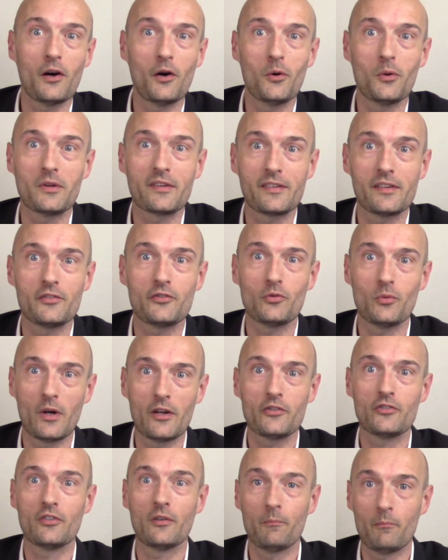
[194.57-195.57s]
whole
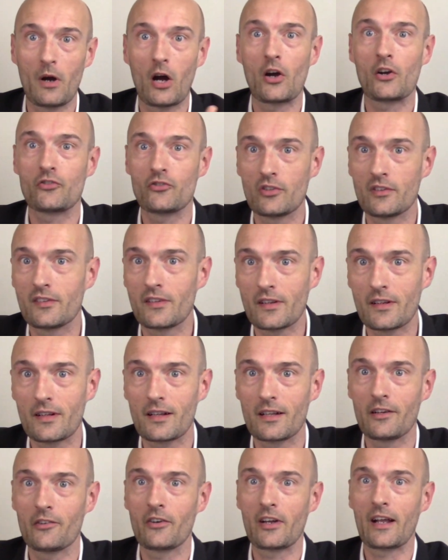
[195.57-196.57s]
situation of margins and
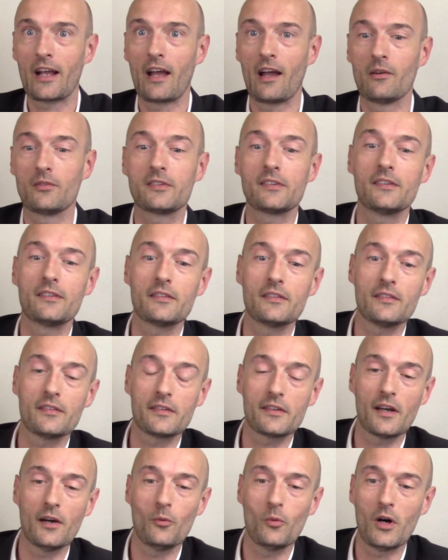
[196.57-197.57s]
clearinghouses and
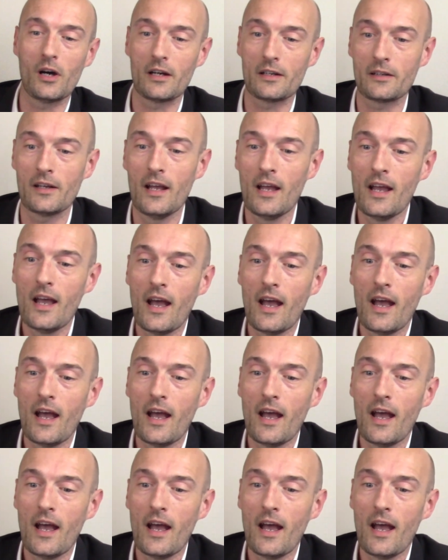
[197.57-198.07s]
so on.